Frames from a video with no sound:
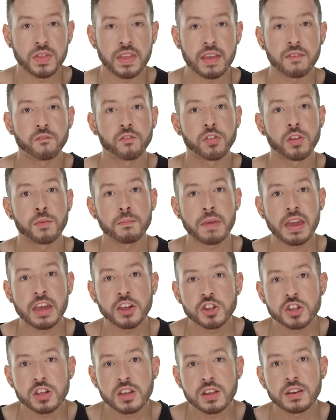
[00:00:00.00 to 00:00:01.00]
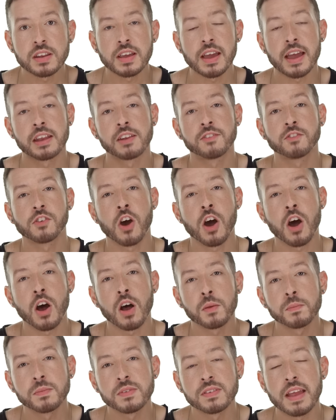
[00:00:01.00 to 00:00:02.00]
with inflammation, kind of
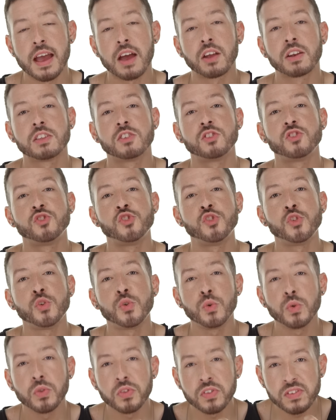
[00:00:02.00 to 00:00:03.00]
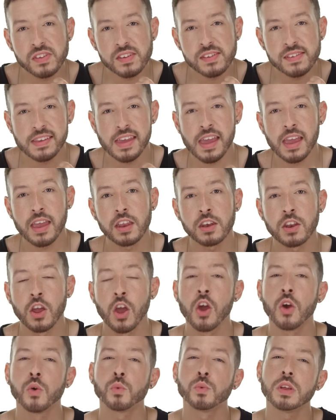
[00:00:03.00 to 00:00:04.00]
calms down and soothes the skin.
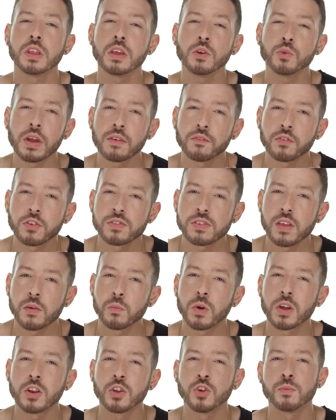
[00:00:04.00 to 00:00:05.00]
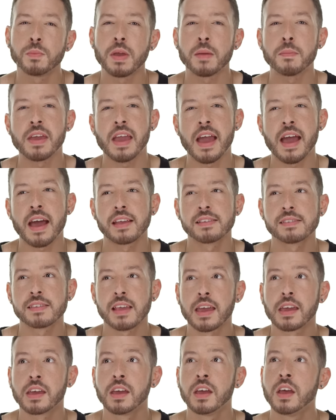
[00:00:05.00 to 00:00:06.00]
Really great for someone who maybe has
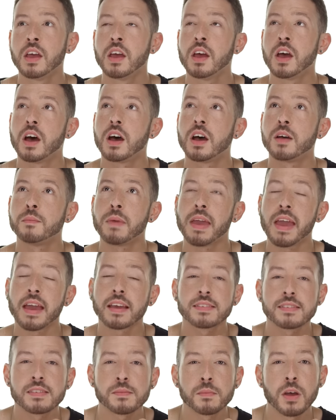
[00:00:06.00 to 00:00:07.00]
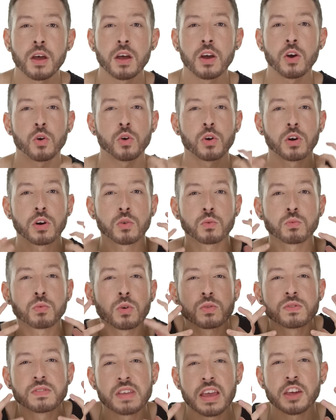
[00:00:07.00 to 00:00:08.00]
like eczema or
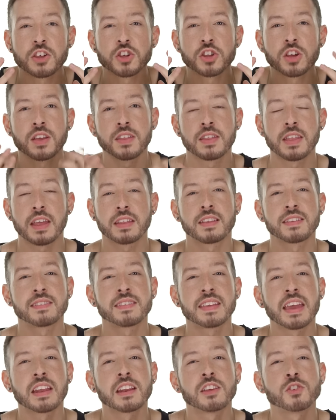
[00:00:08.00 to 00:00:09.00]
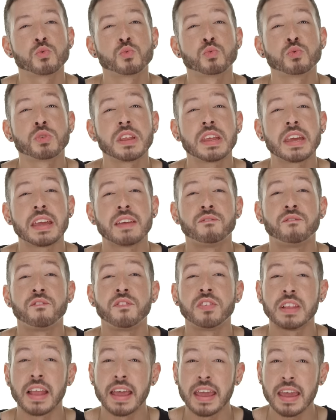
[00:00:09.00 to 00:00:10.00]
rosacea, that the skin is really
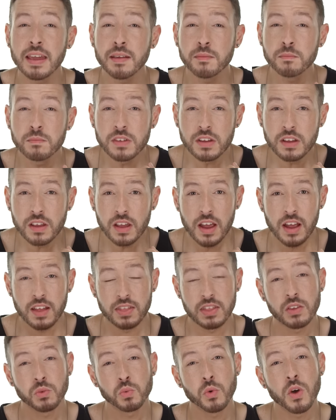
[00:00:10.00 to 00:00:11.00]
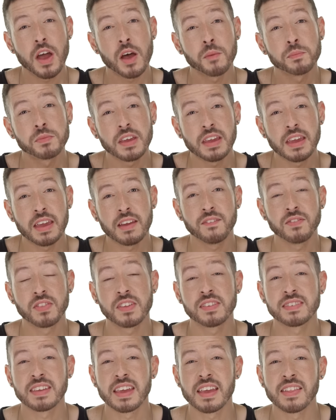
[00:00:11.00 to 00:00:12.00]
inflamed. This will help to give
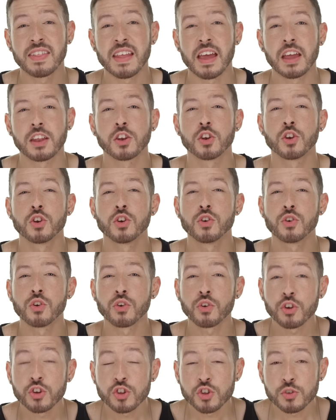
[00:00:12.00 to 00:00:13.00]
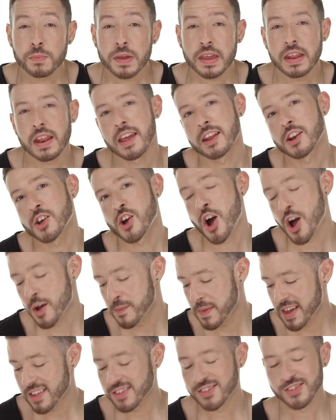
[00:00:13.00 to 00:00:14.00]
the skin that nourishment and
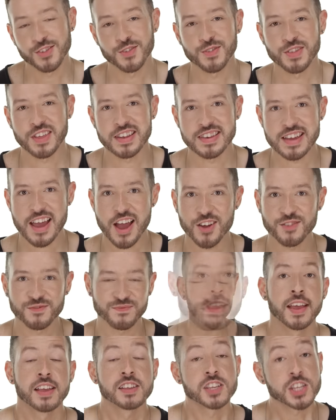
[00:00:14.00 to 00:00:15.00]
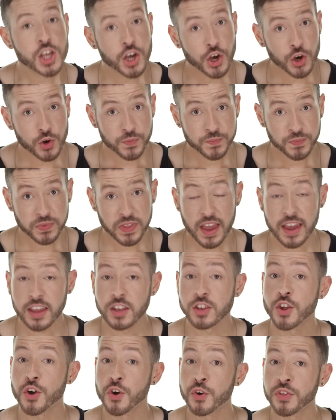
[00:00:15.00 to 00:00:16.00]
calm it and soothe it down. So I
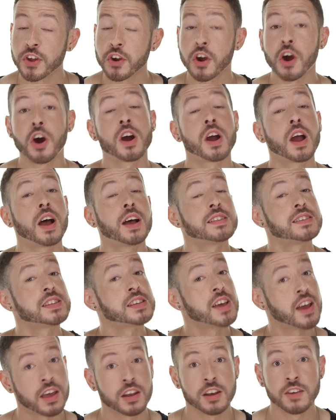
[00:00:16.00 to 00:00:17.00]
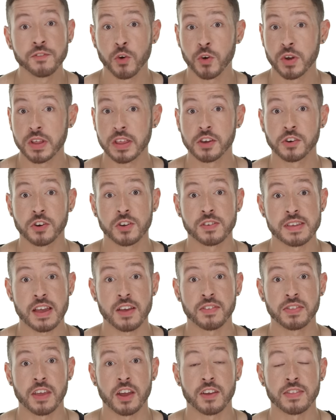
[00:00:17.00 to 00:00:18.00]
know there are a ton of oily girls
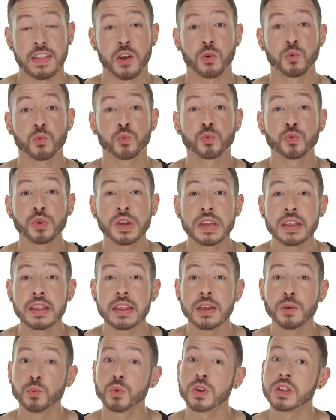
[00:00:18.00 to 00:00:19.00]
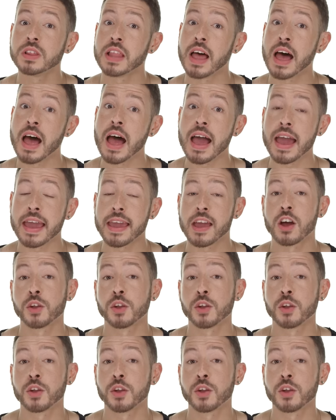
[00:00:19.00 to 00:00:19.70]
out there that really rely